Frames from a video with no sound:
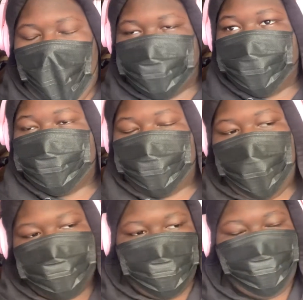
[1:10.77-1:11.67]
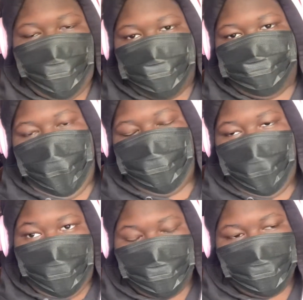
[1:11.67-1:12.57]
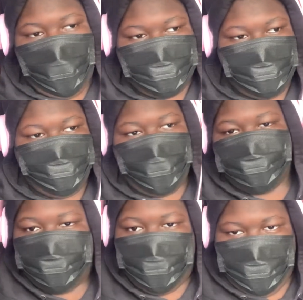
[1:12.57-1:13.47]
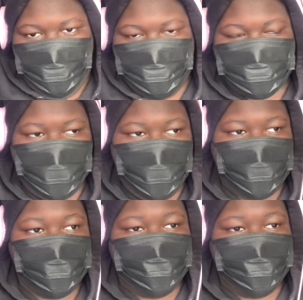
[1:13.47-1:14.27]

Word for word: I think the content over there is better. Like, I think the content over there is good. You know what I'm saying?